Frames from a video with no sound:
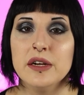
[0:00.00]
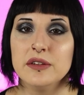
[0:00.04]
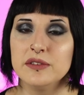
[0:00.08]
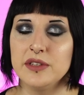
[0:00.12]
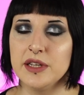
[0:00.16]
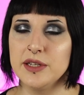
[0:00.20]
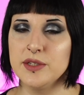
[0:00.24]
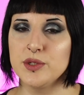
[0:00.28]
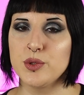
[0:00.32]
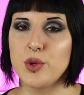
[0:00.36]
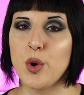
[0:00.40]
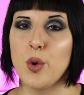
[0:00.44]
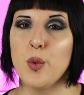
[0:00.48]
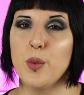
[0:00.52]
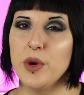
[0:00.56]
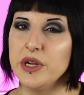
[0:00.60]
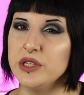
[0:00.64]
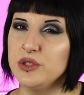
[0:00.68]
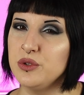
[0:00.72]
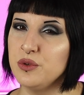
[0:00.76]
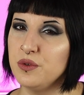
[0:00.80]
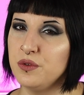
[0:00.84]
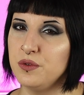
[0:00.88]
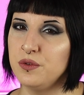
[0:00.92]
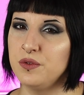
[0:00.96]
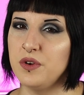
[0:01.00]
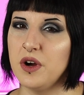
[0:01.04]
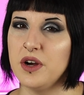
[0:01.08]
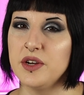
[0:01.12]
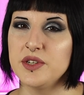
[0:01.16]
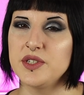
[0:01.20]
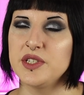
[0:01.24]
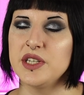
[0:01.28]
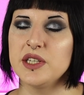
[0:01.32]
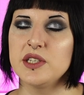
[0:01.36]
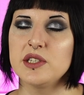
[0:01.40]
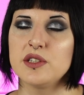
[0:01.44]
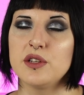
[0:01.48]
Things go way too
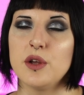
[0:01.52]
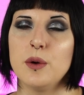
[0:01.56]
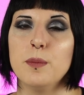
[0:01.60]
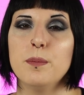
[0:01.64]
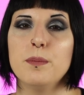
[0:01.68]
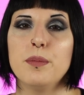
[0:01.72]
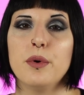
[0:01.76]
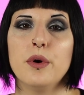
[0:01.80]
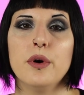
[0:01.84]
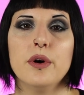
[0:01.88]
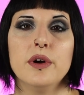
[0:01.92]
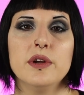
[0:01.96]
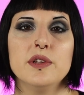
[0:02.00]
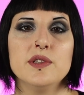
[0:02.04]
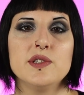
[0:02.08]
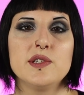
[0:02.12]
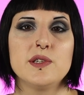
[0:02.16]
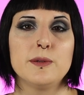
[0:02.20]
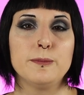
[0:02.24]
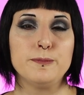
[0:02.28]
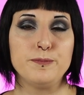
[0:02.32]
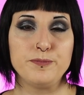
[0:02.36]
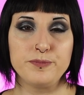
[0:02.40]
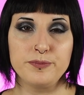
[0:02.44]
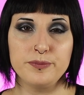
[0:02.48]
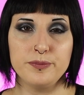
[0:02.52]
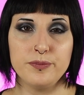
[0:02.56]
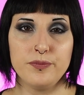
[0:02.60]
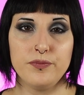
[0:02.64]
fast at some points.